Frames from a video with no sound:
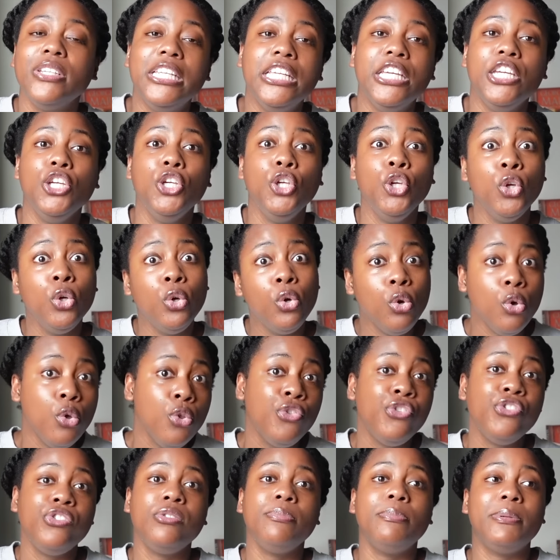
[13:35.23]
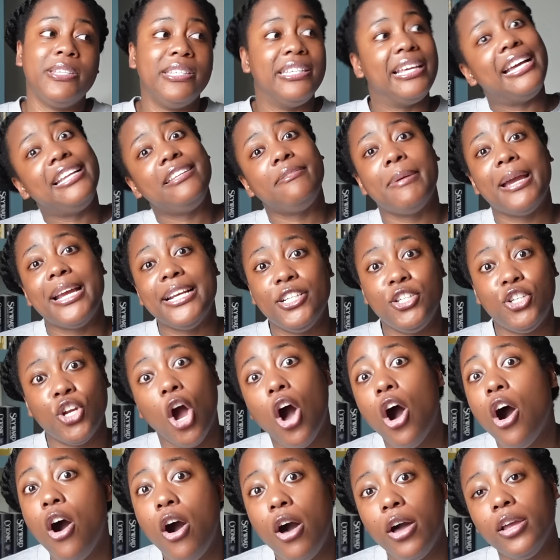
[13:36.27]
any youths besides my
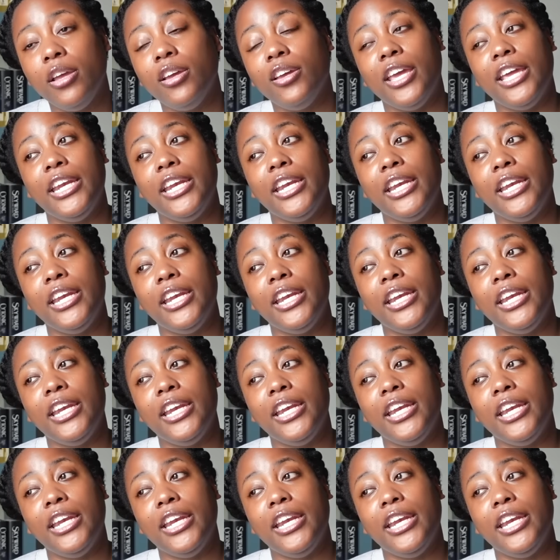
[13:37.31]
dog,